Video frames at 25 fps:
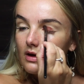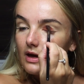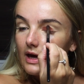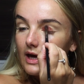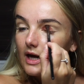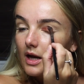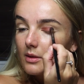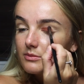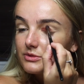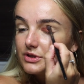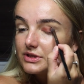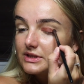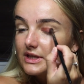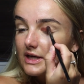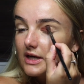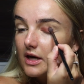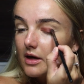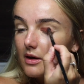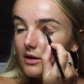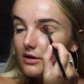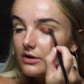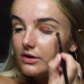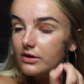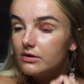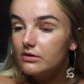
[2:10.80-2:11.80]
And I'm just kind
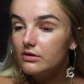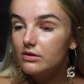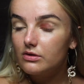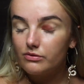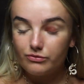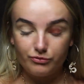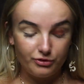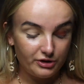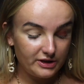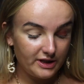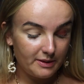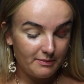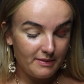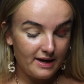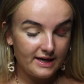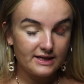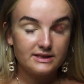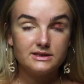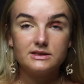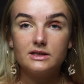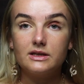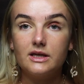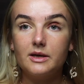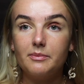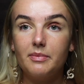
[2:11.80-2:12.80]
of really
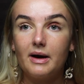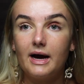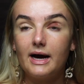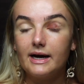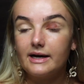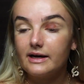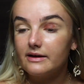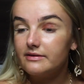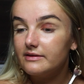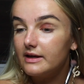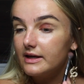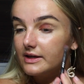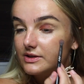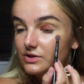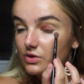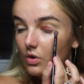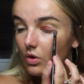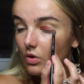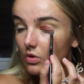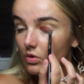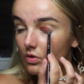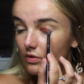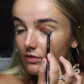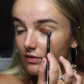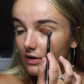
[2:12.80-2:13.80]
messily packing this
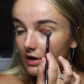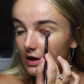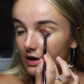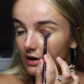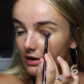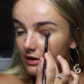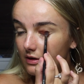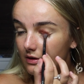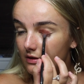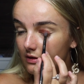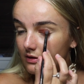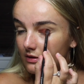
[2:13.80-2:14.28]
all over.